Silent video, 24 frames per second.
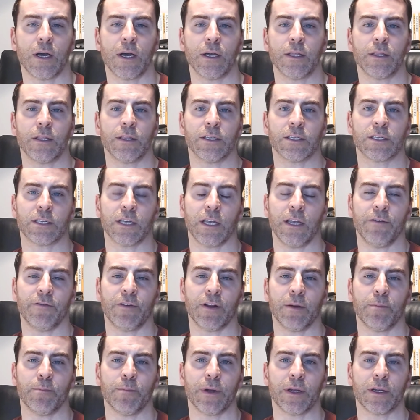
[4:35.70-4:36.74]
this
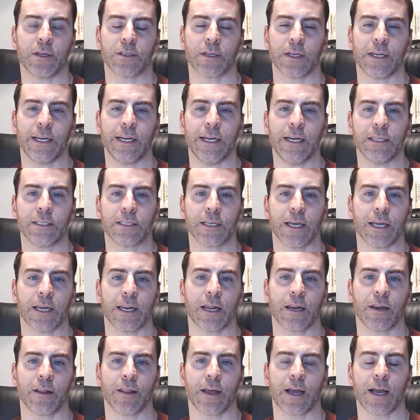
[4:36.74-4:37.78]
evening because I needed to get
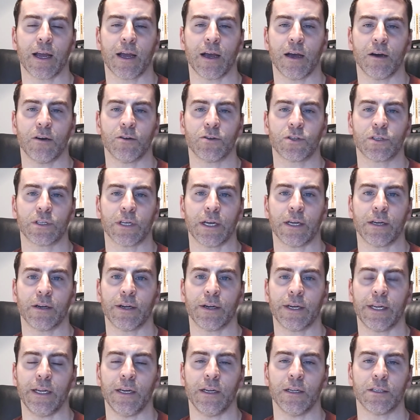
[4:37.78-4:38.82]
out of the house and I
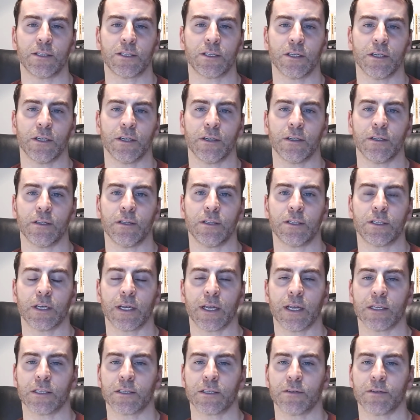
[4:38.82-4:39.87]
needed to
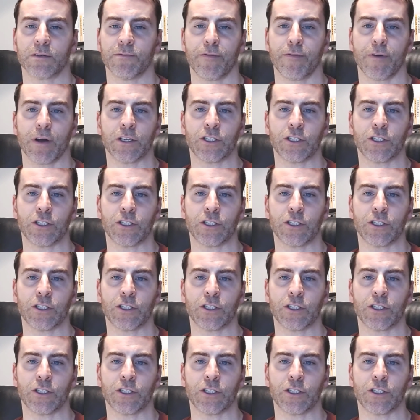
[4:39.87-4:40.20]
get some fresh